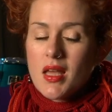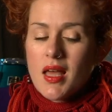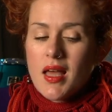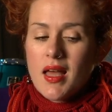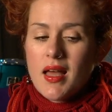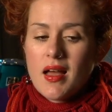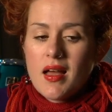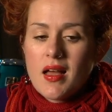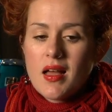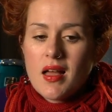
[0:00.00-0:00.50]

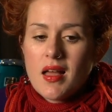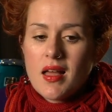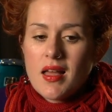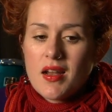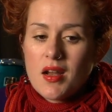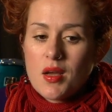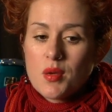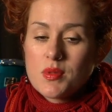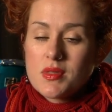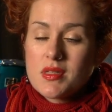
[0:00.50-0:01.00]

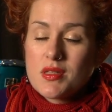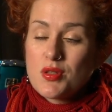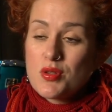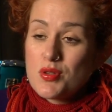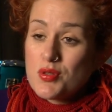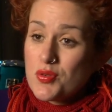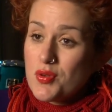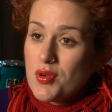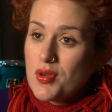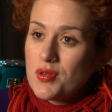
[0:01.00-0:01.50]
And I was in
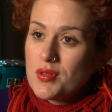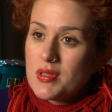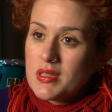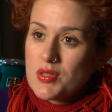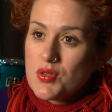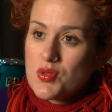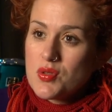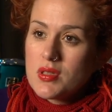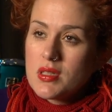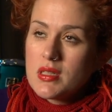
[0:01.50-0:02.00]
utero,
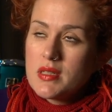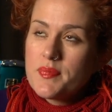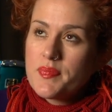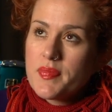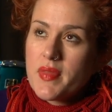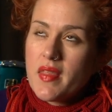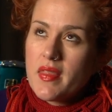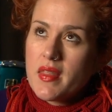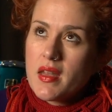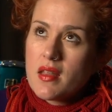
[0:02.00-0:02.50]
literally.
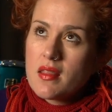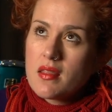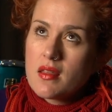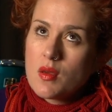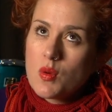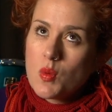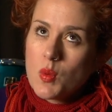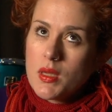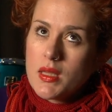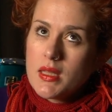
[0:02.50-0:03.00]
And then I think
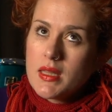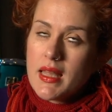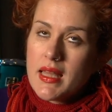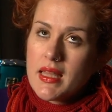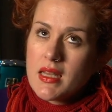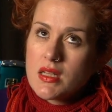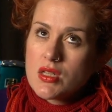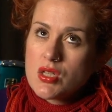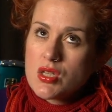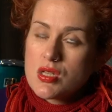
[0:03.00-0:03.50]
a week
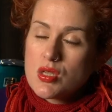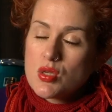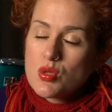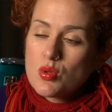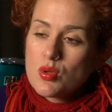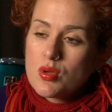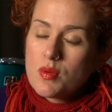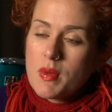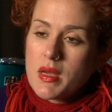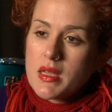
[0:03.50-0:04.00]
later she
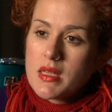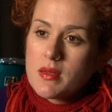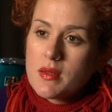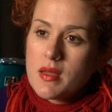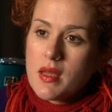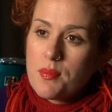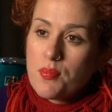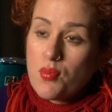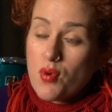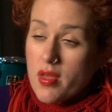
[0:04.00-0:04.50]
took my
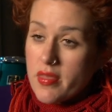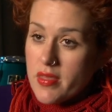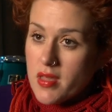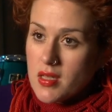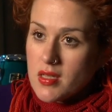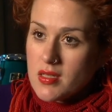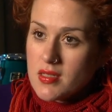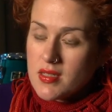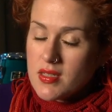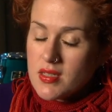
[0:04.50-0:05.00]

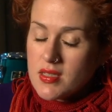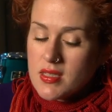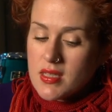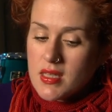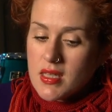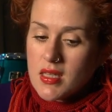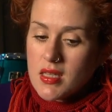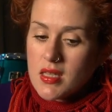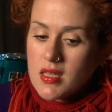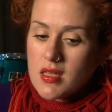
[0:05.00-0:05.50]
brother to
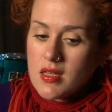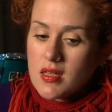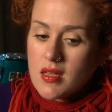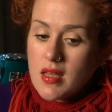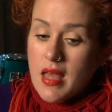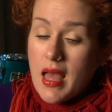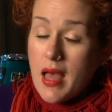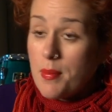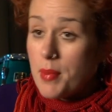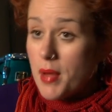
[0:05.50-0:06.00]
see
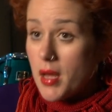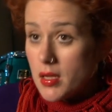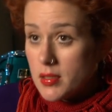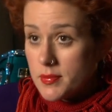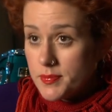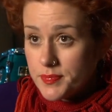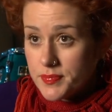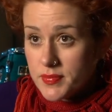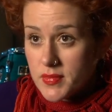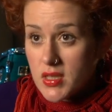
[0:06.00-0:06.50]
ABBA
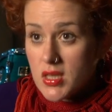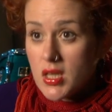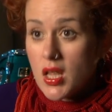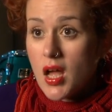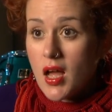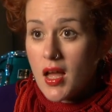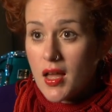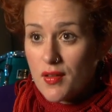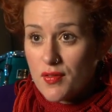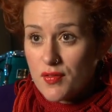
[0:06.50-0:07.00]

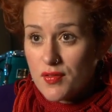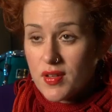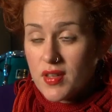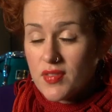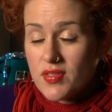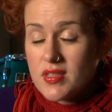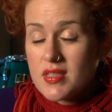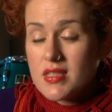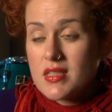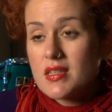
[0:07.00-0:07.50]
live
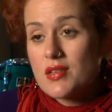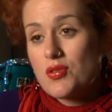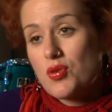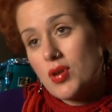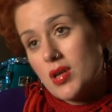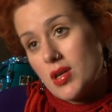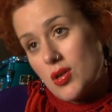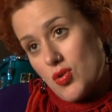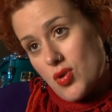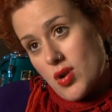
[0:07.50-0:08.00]
at the Sydney
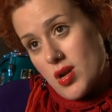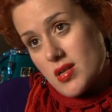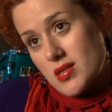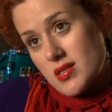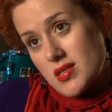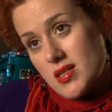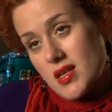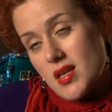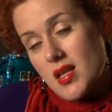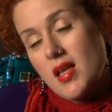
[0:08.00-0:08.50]
Cricket
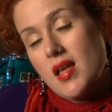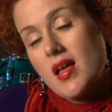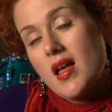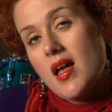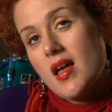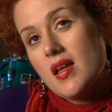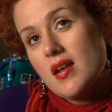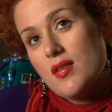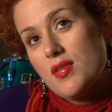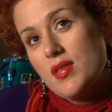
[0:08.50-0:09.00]
Ground.
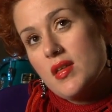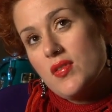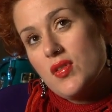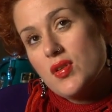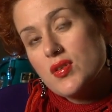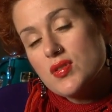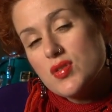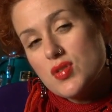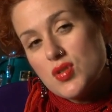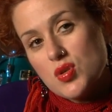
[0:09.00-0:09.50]
And I think
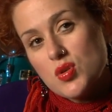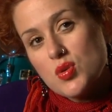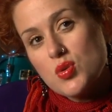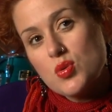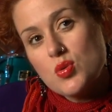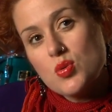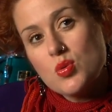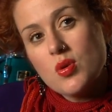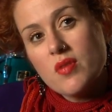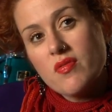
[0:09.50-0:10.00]
those
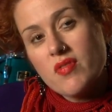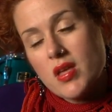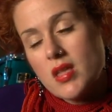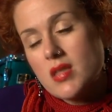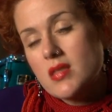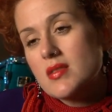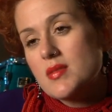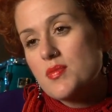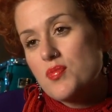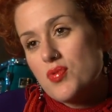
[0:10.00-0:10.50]
two
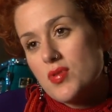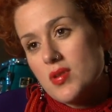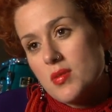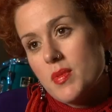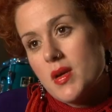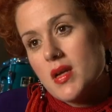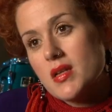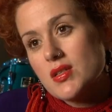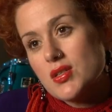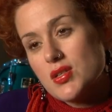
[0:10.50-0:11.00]
events pretty
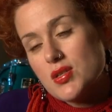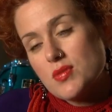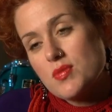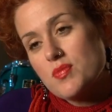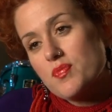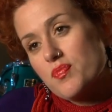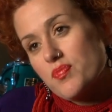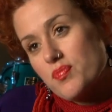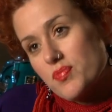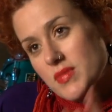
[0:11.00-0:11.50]
much
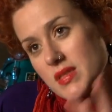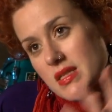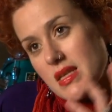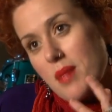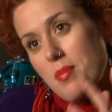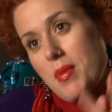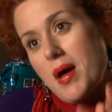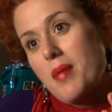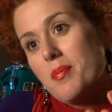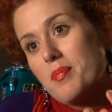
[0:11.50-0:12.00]

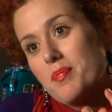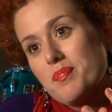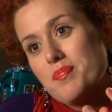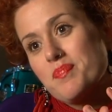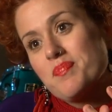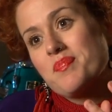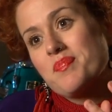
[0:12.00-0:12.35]
sum up